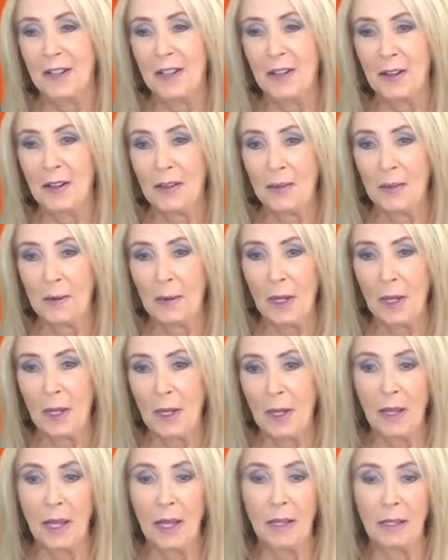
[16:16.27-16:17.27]

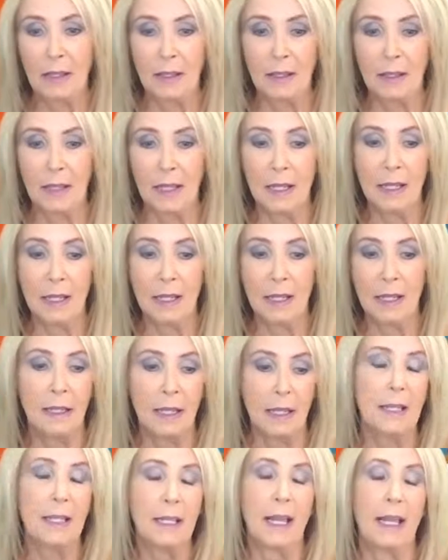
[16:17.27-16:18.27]
that
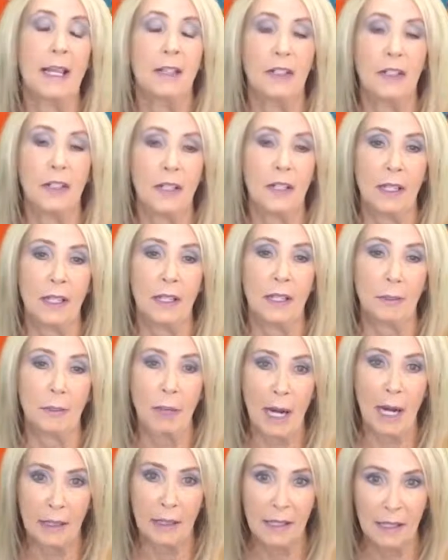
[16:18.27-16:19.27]
isn't engaged in the
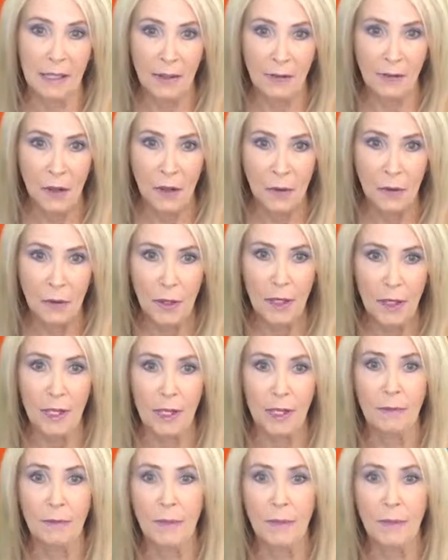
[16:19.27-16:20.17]
practice of yoga